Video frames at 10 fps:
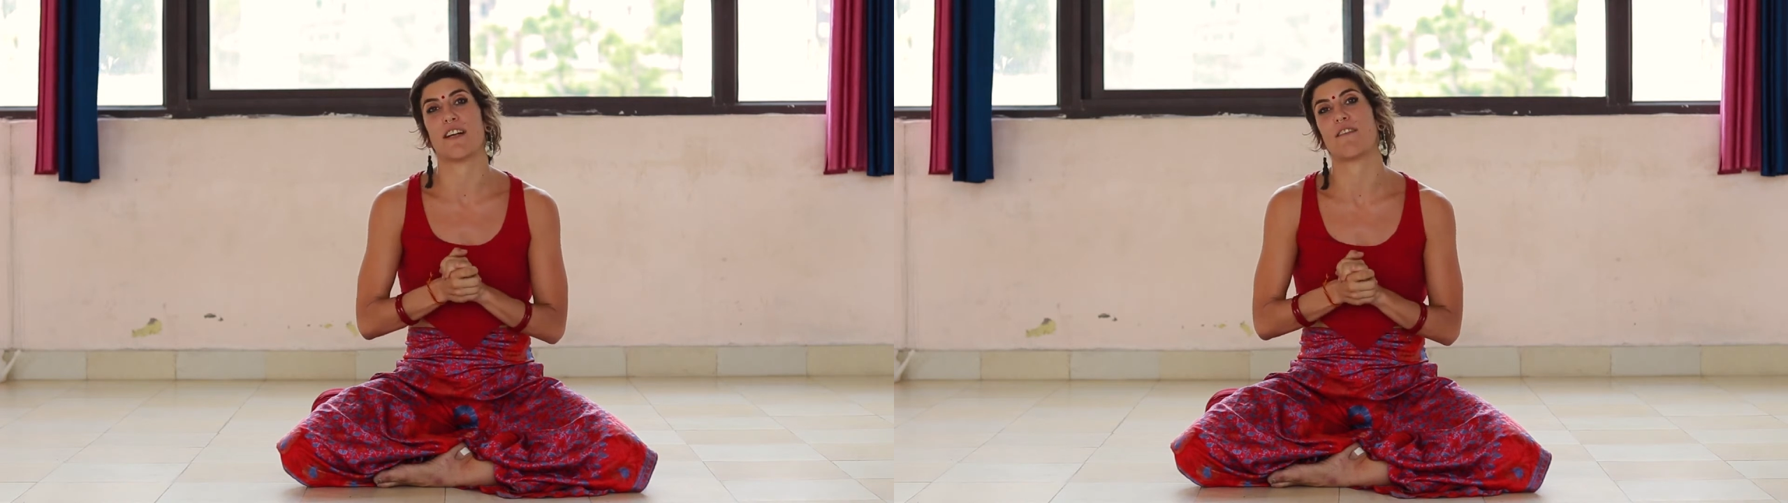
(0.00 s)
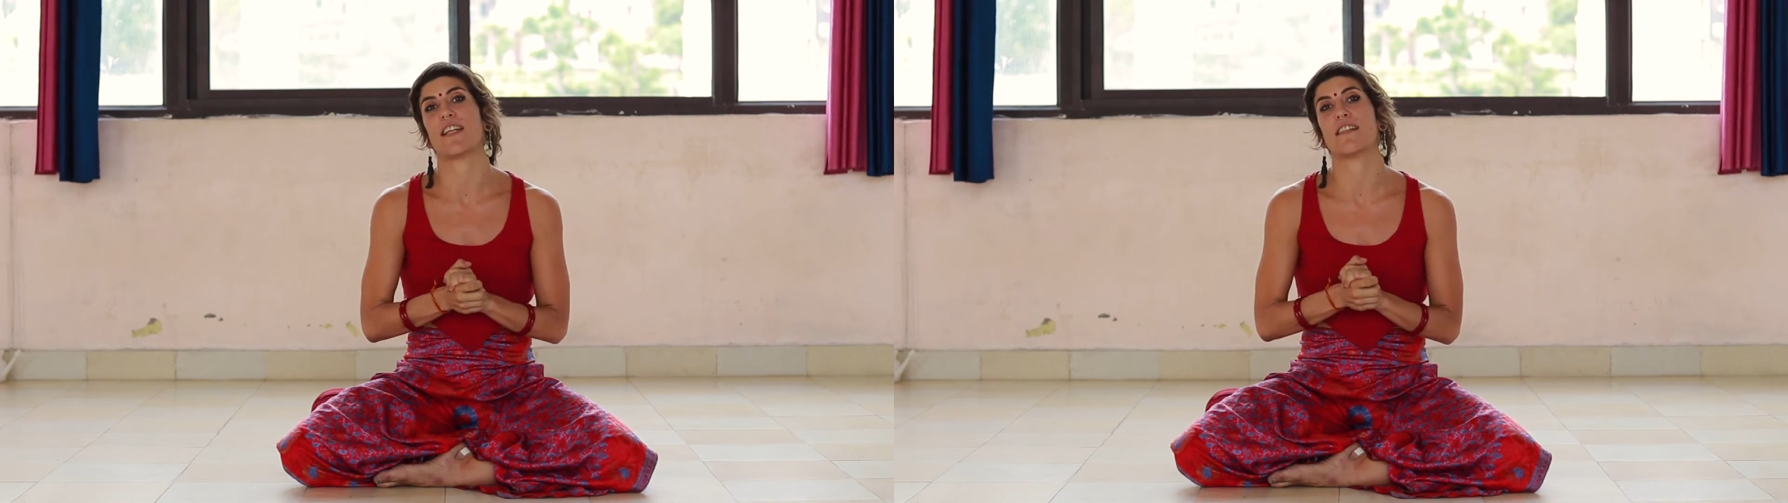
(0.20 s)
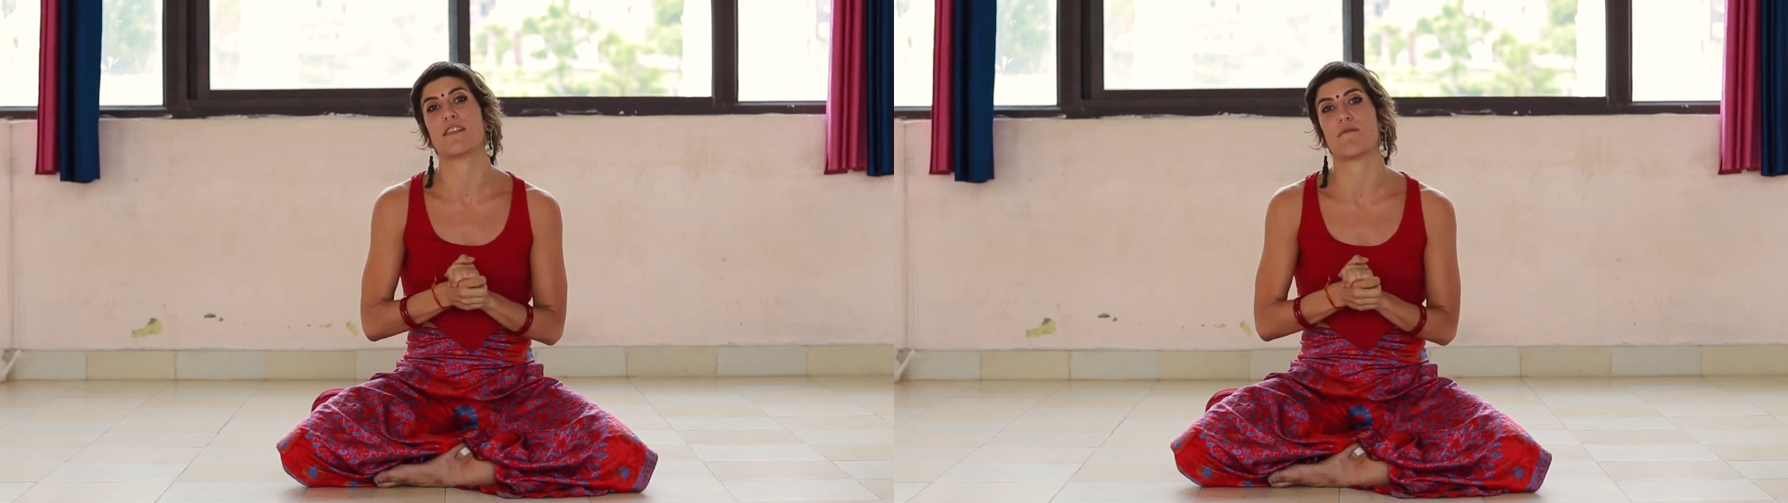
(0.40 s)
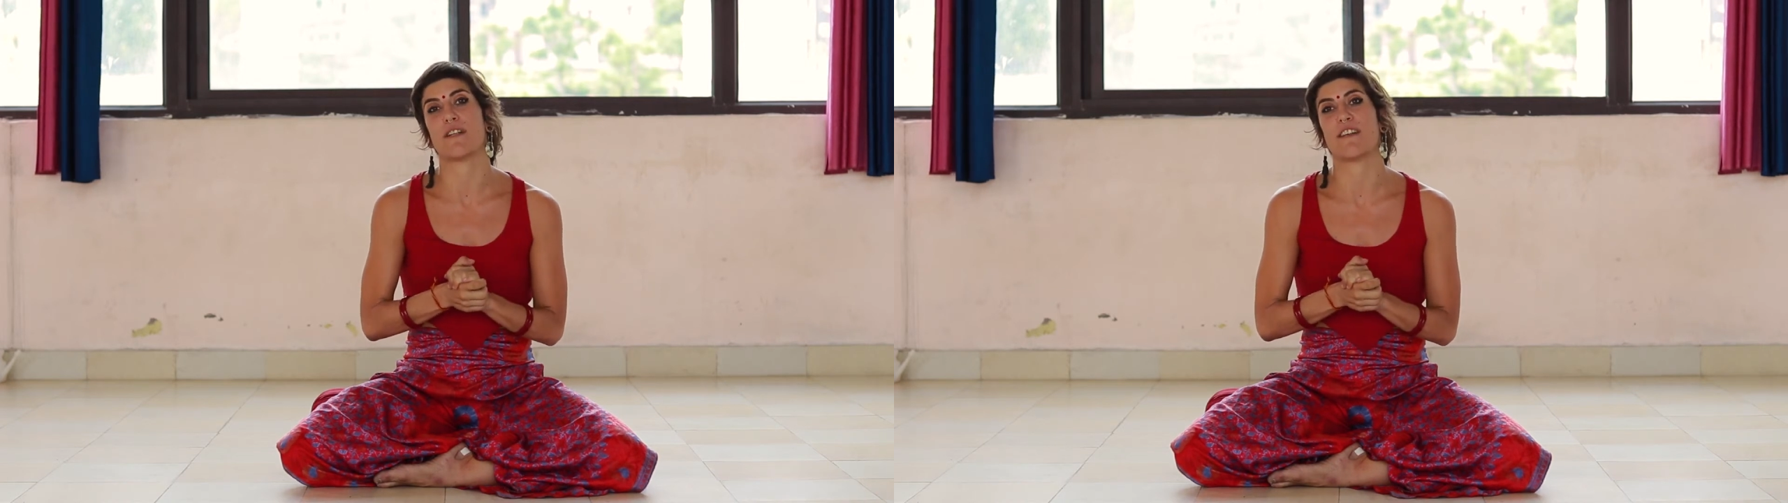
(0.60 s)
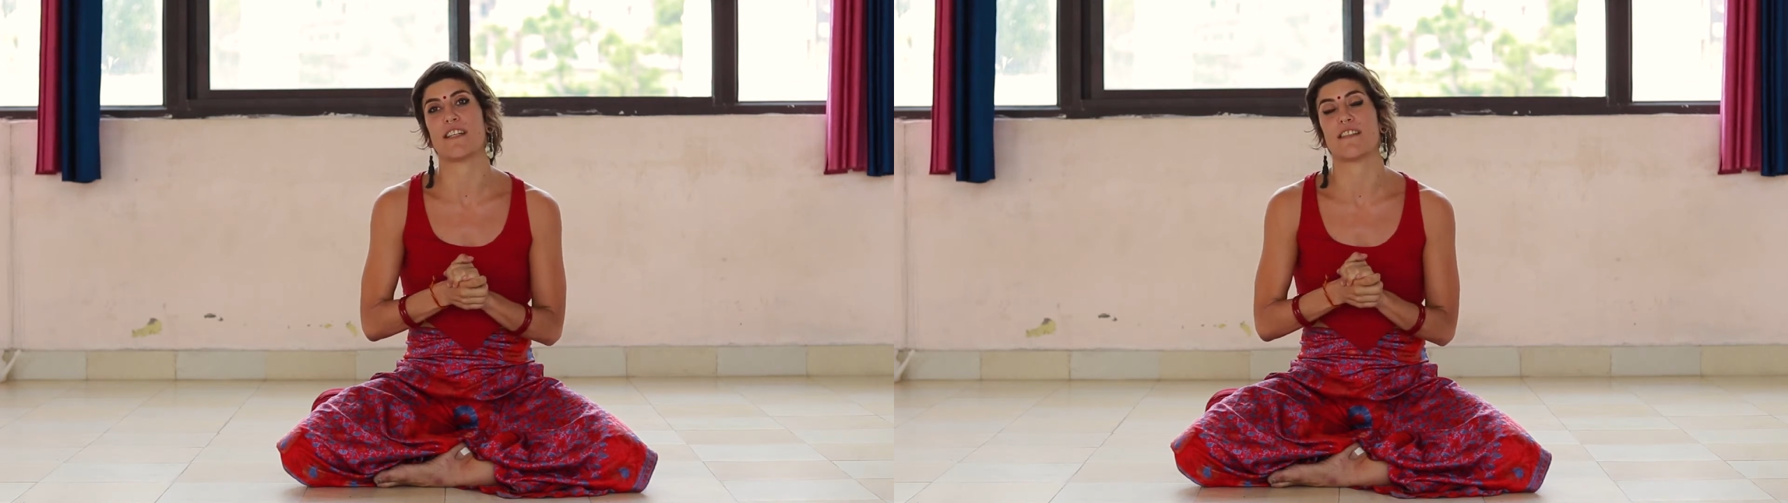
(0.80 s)
great
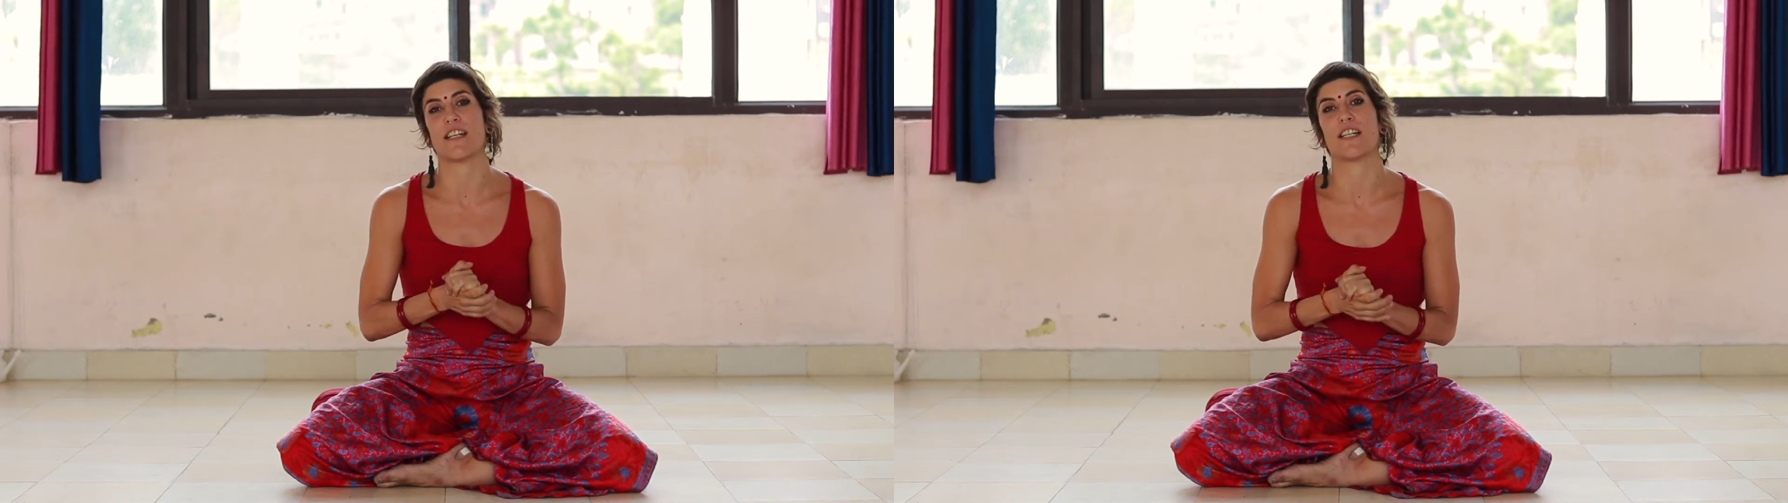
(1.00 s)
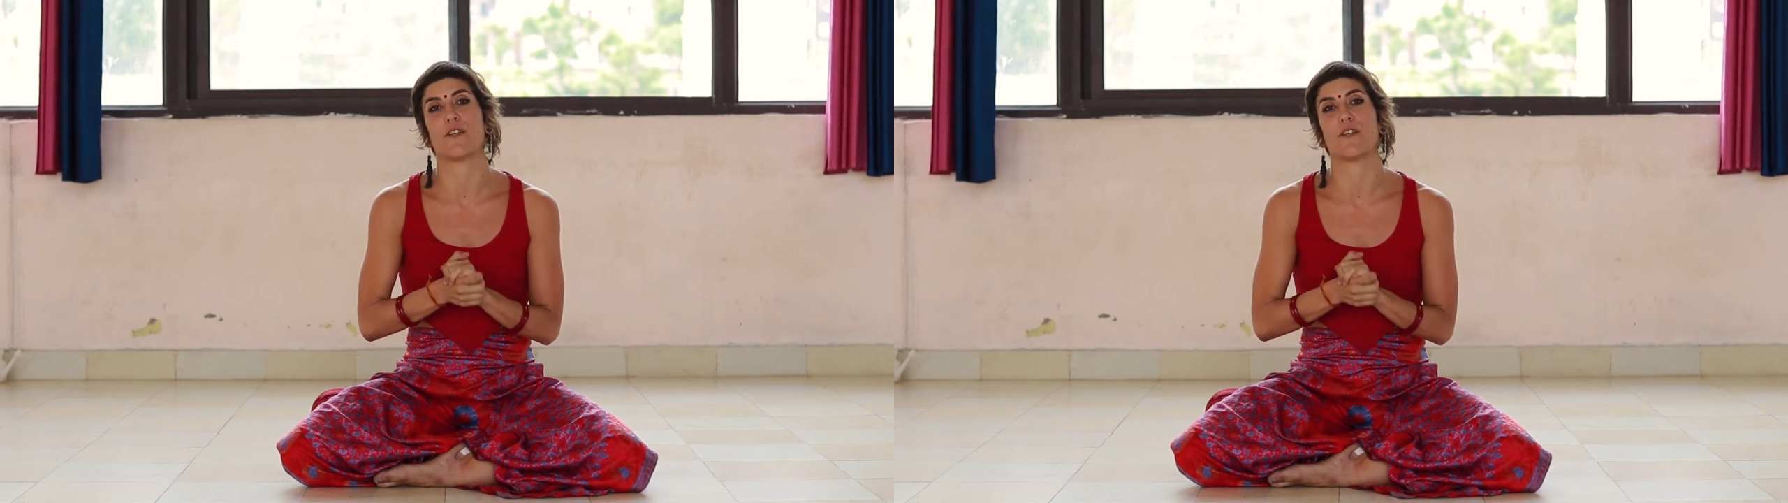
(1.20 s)
experience and